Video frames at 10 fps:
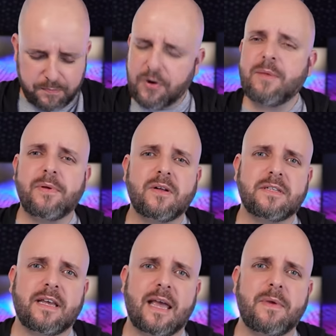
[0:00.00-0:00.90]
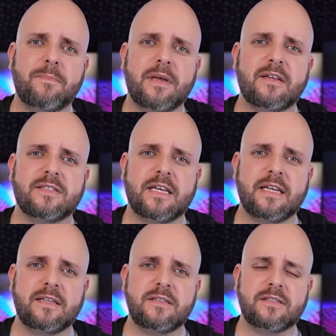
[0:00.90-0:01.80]
pre-built gaming
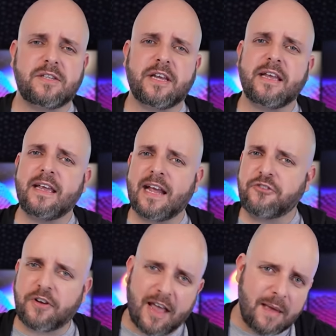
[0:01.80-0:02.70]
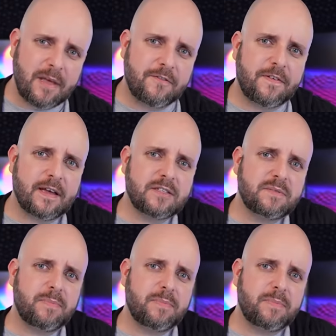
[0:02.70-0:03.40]
PCs so you can get your gaming fix,